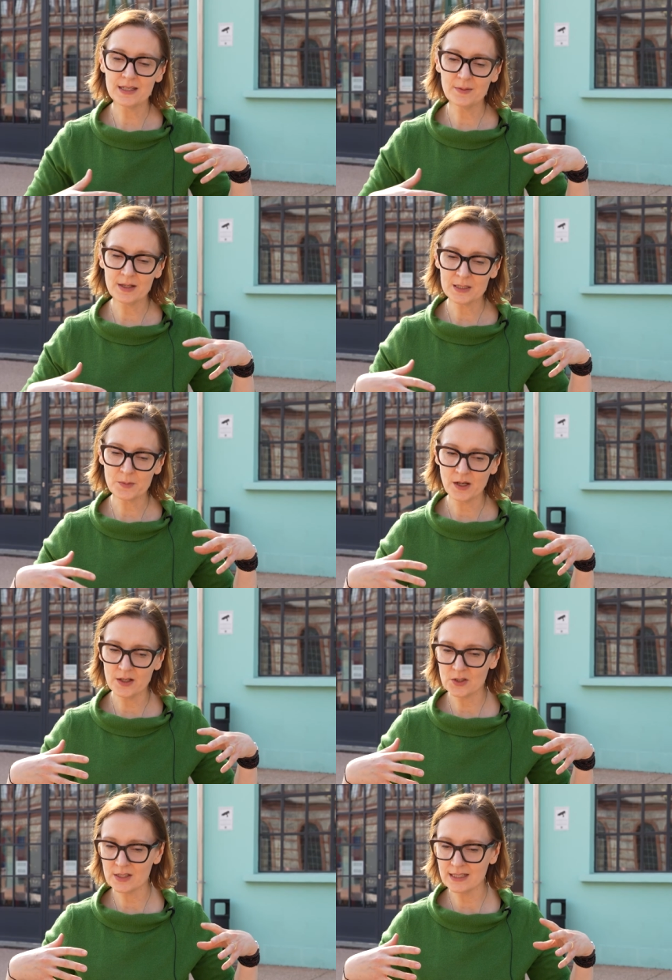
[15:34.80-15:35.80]
a
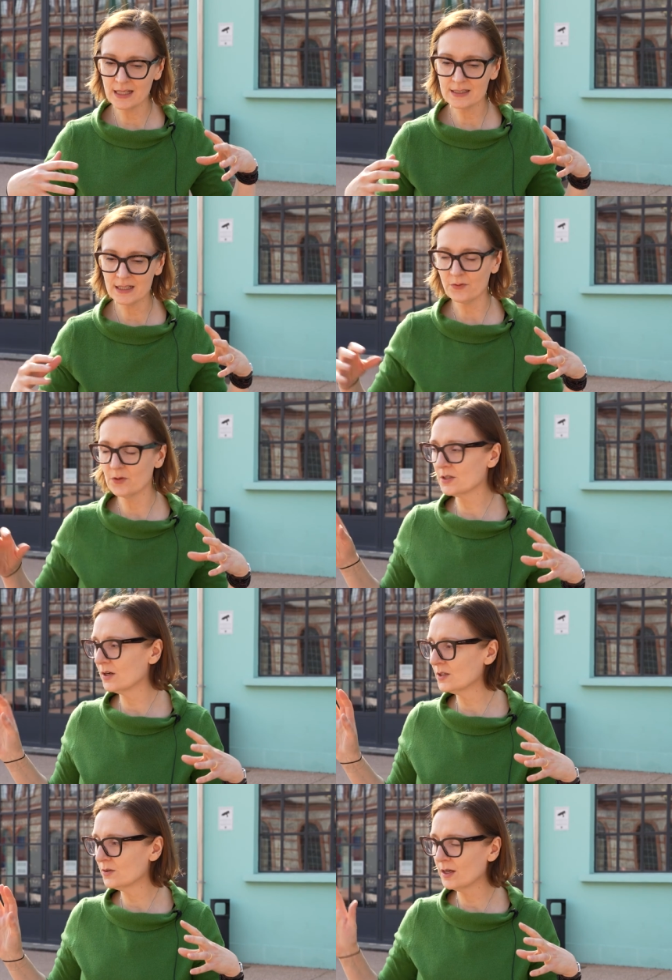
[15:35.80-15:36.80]
subconscious sense that if you
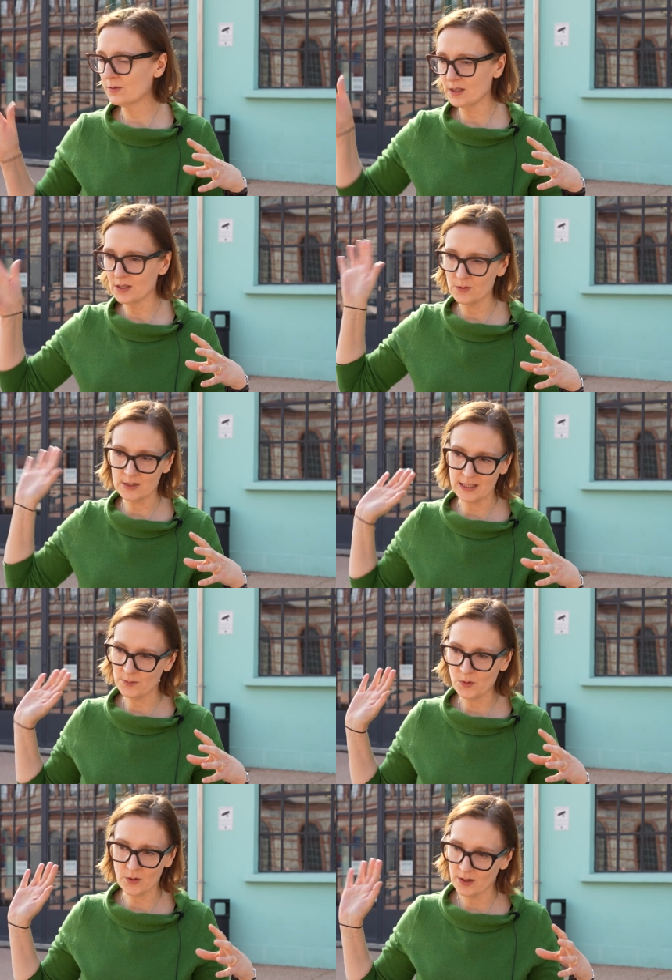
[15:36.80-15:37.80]
turned around that you would see
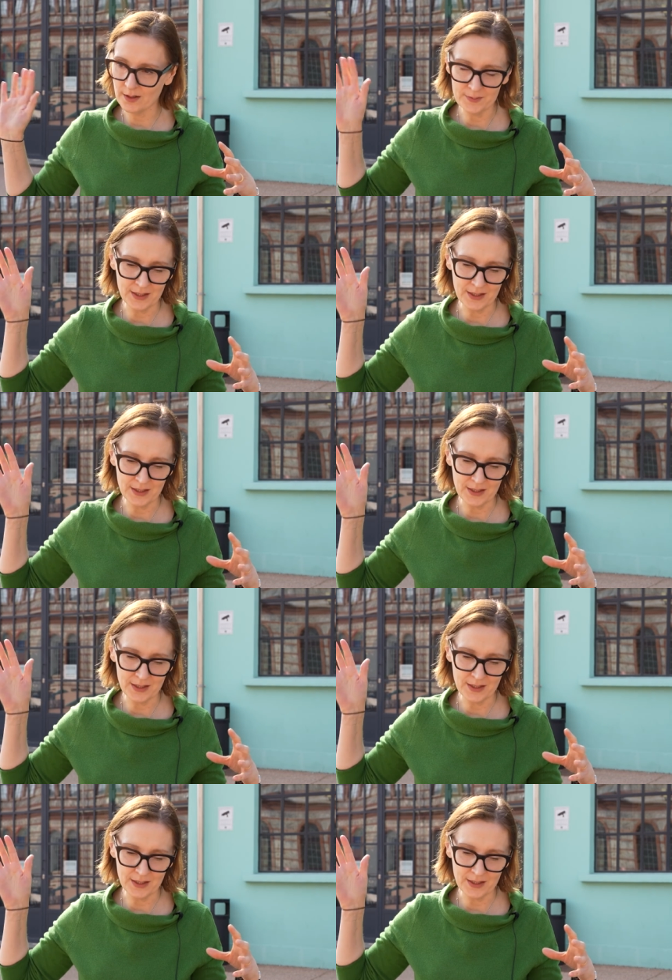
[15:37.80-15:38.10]
more,